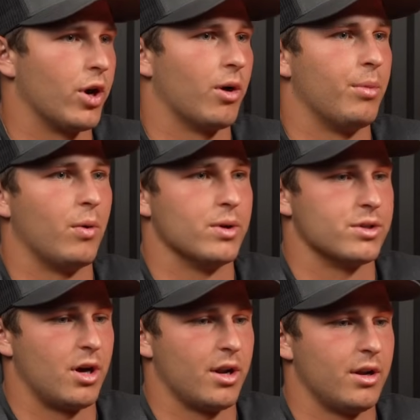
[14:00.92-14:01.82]
year, but was
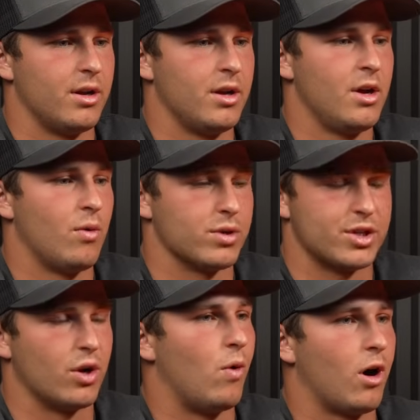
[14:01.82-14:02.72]

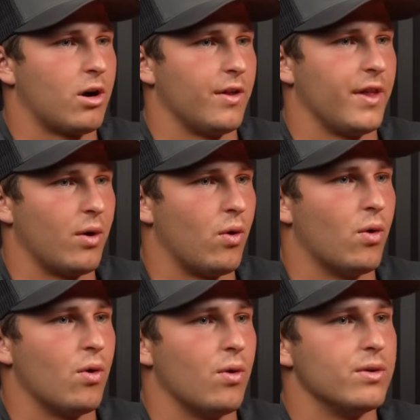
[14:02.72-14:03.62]
still walk on that
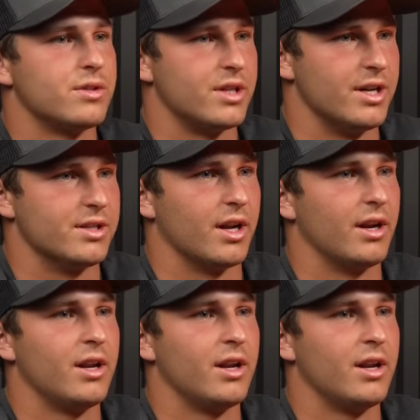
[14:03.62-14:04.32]
whole season.